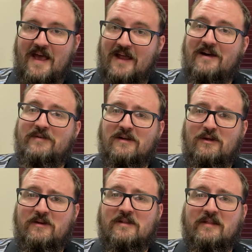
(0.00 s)
And I've
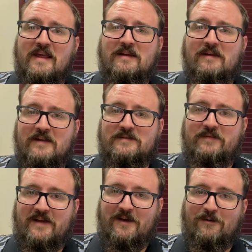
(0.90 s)
included the link to this
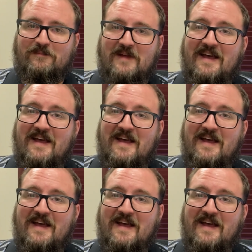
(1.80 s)
video.